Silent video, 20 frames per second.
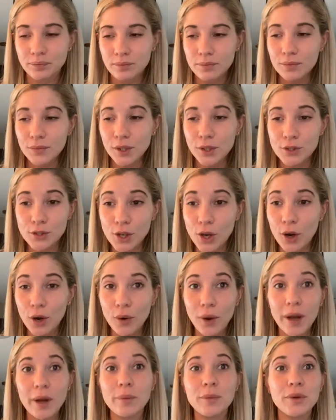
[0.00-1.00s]
So
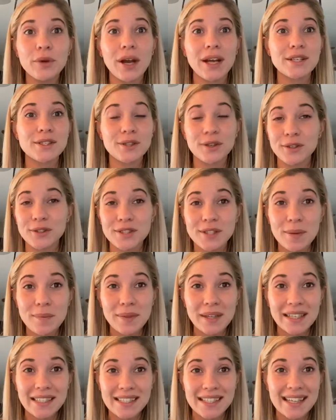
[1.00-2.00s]
I hope you guys learned
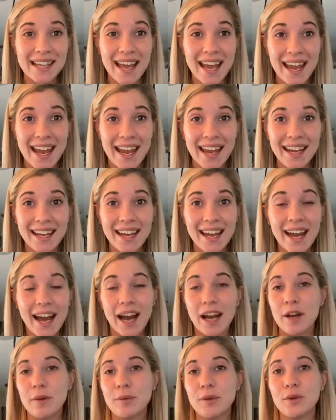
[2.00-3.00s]
something today.
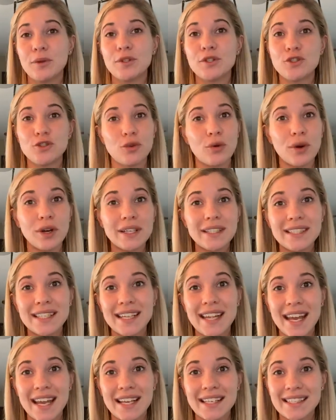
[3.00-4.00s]
I hope you enjoyed
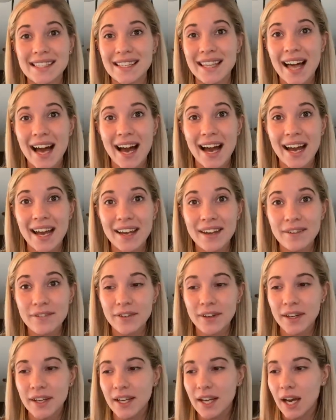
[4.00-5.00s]
today's live.
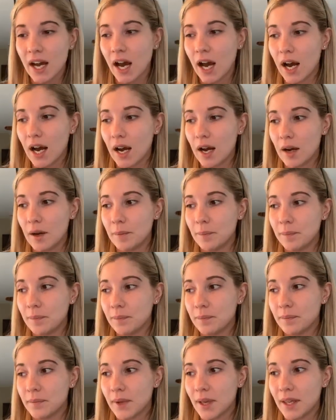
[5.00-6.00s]
And
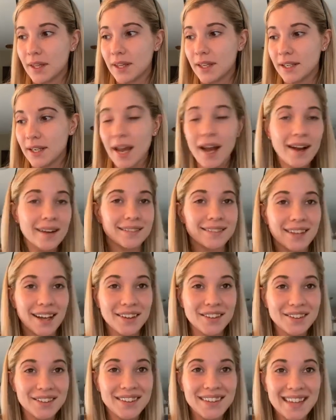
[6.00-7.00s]
then,
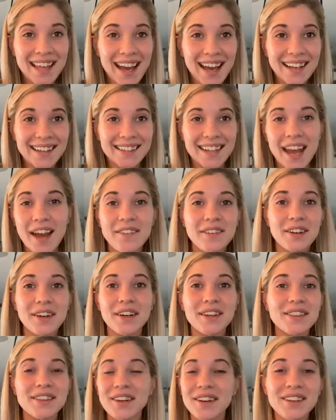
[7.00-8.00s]
other than that, have a
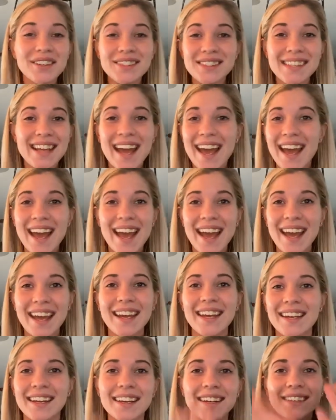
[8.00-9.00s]
good
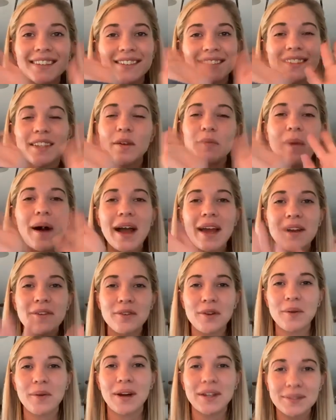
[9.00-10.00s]
Thursday. Bye,
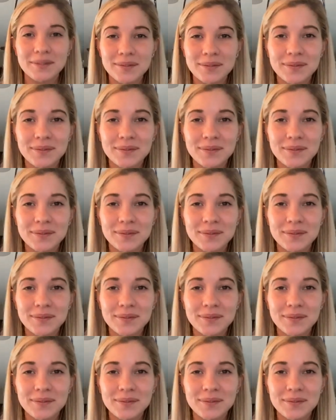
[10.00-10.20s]
everyone.